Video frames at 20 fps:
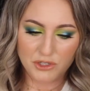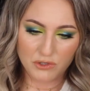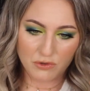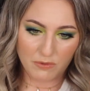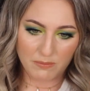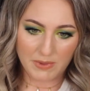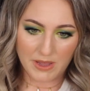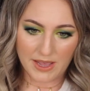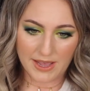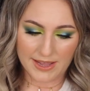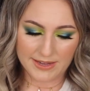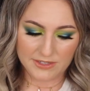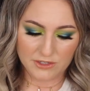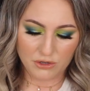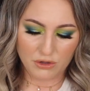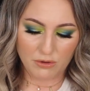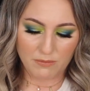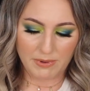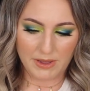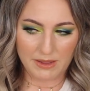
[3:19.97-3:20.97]
told me I had to
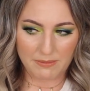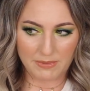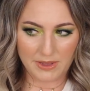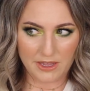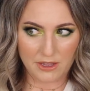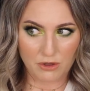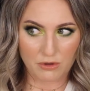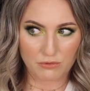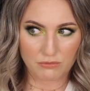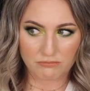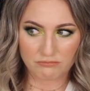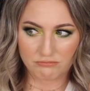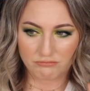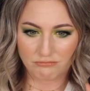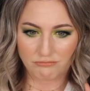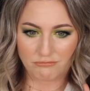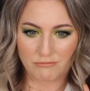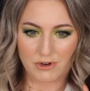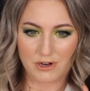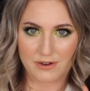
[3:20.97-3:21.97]
go buy my own.
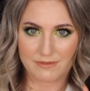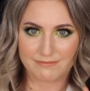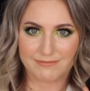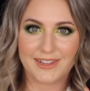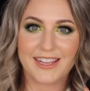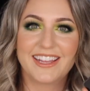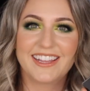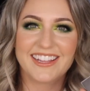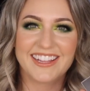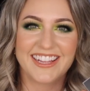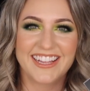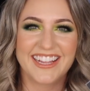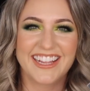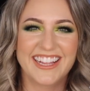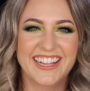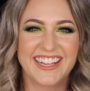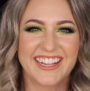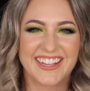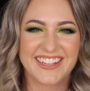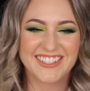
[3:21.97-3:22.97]

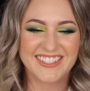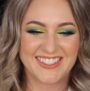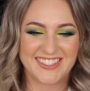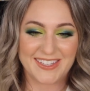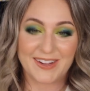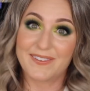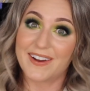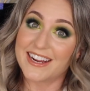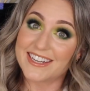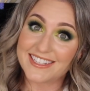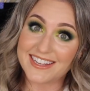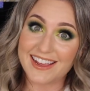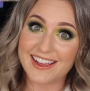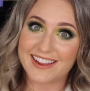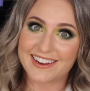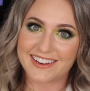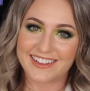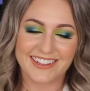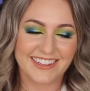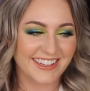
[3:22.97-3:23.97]
So I
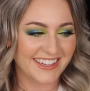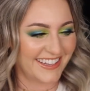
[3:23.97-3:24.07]
did.